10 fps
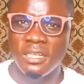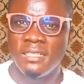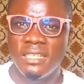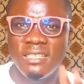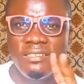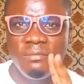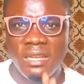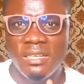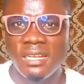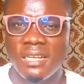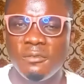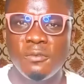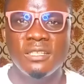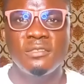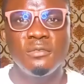Then the remaining are the
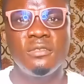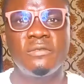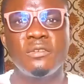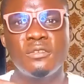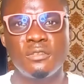ones you use for your